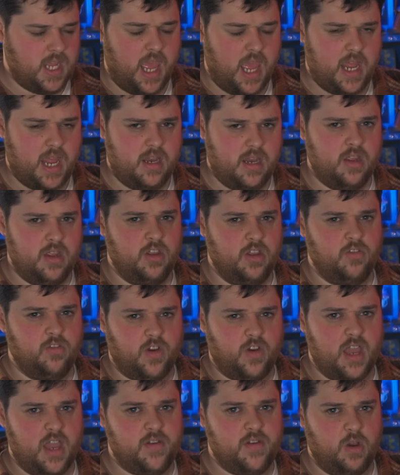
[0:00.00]
10,
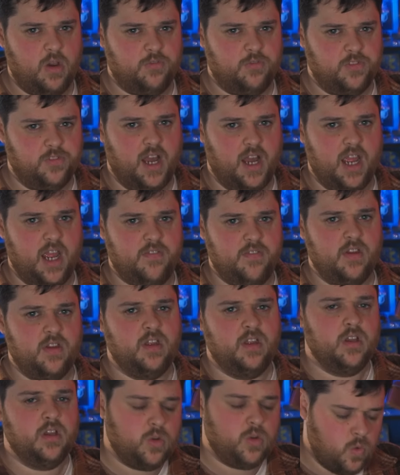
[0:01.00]
5 out of
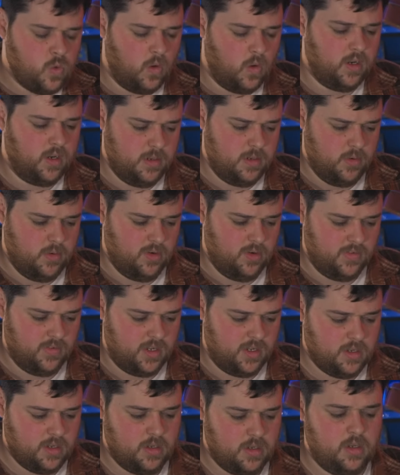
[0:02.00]
5 quality
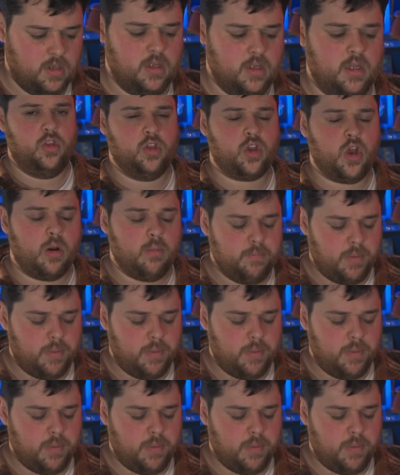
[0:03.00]
movie. The